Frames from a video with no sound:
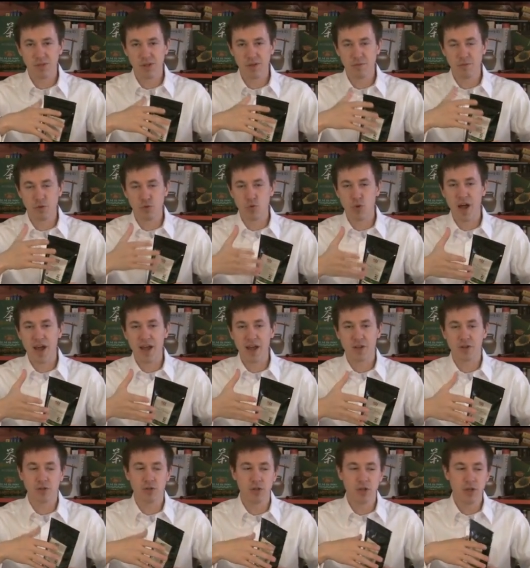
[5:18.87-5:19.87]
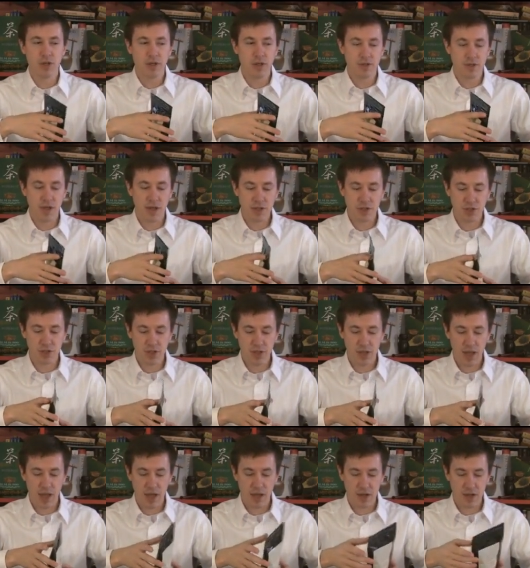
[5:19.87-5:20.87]
varietal, is
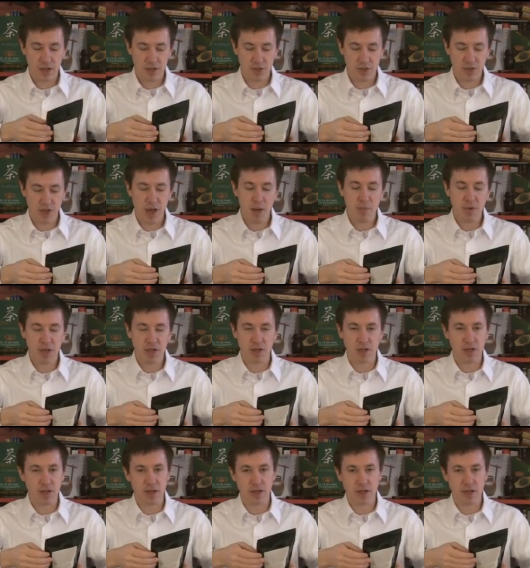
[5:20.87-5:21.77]
actually an Assamica,